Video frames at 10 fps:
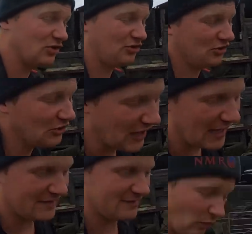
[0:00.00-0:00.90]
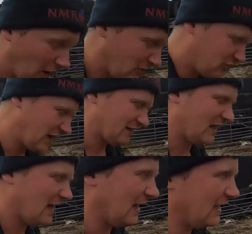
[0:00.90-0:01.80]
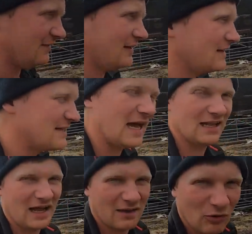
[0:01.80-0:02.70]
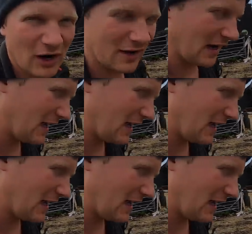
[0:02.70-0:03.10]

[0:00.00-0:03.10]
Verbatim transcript: we do Sundays. What I was saying then is you can tell I'm wearing